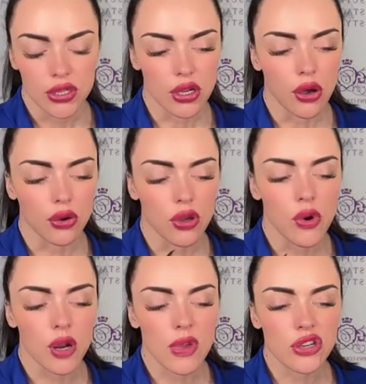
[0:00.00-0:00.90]
So
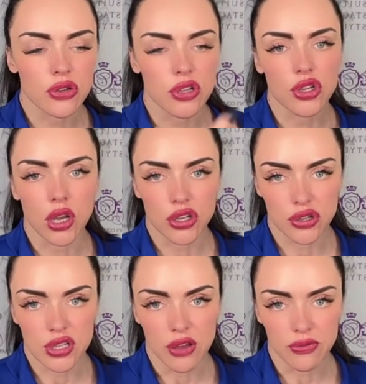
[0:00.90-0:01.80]
you want to make sure that you
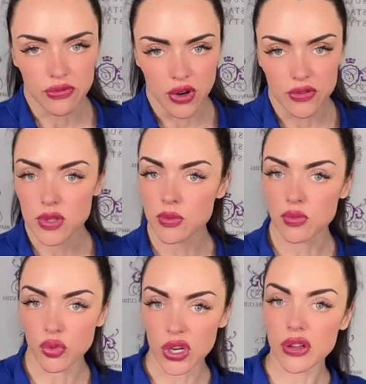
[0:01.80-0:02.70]
get yourself in front of
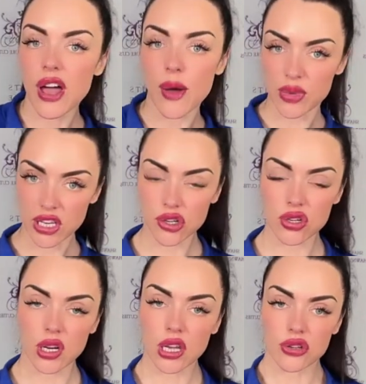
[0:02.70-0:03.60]
some real
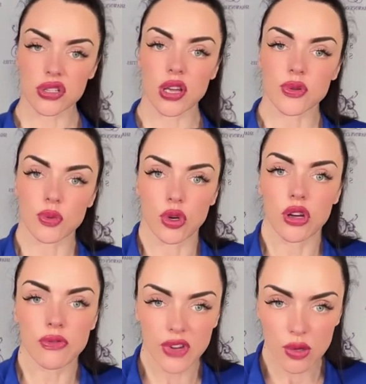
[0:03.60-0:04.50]
competition and get yourself some
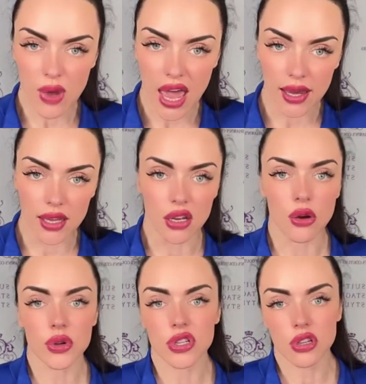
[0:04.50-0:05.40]
good feedback and
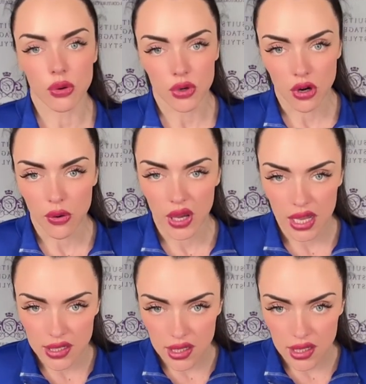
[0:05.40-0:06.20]
you know what to do when you're going